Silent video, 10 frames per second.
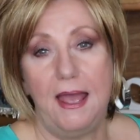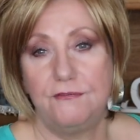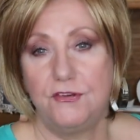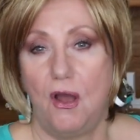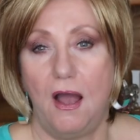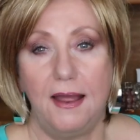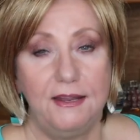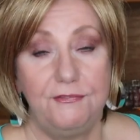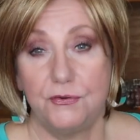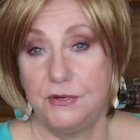have not,
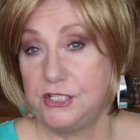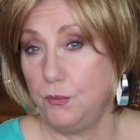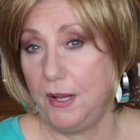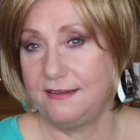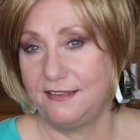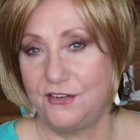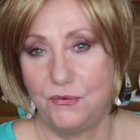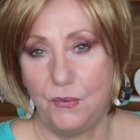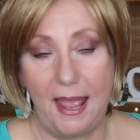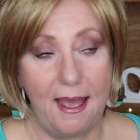if you're into wigs and
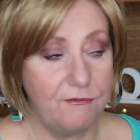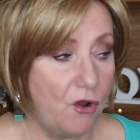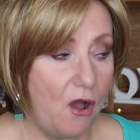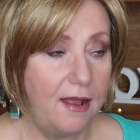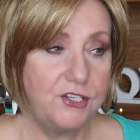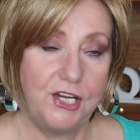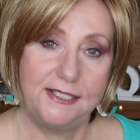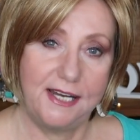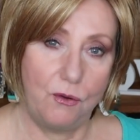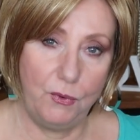you have not
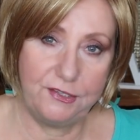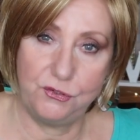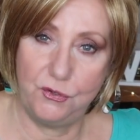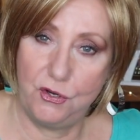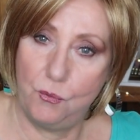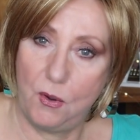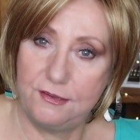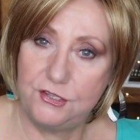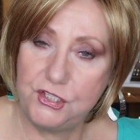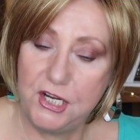checked out Wig Studio
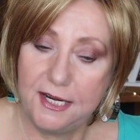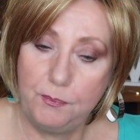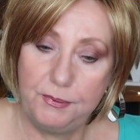One's channel,